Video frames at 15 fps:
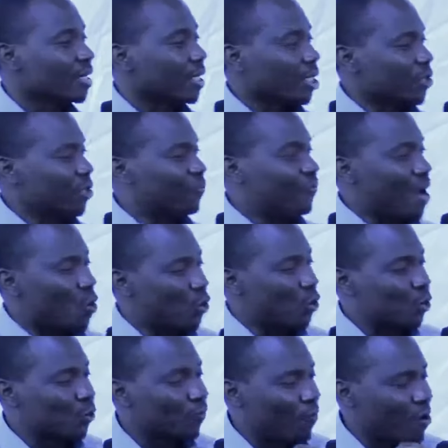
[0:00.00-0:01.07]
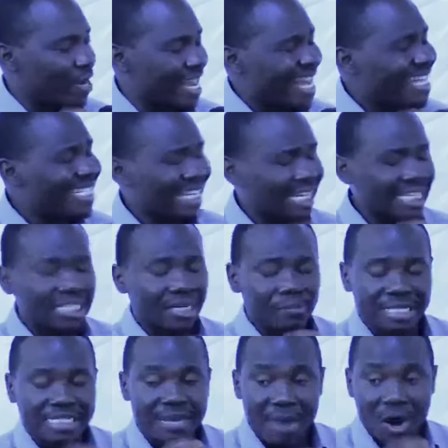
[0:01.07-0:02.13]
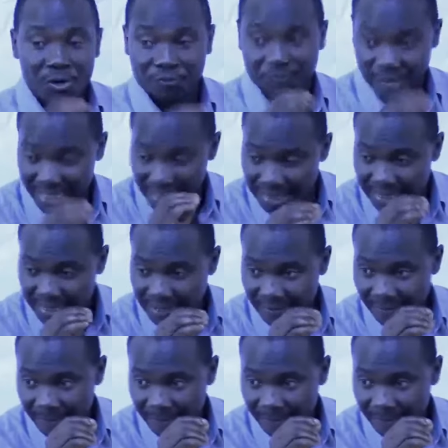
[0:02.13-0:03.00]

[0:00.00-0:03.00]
If I was to forget a little bit about faith,